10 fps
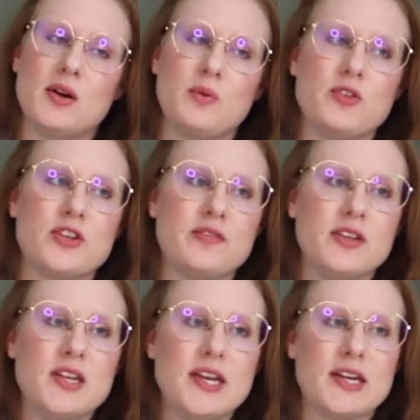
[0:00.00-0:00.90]
which I
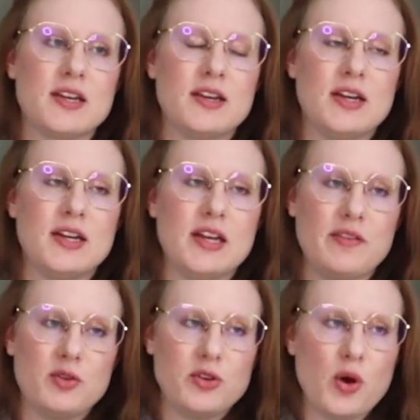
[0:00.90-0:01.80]
feel like
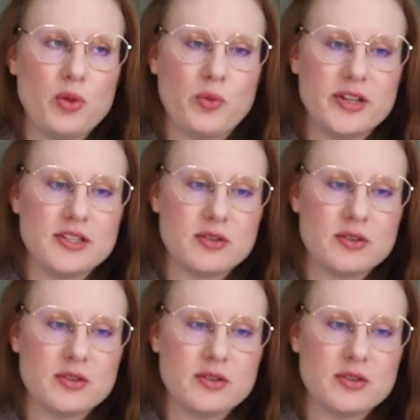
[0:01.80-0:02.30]
if you know the one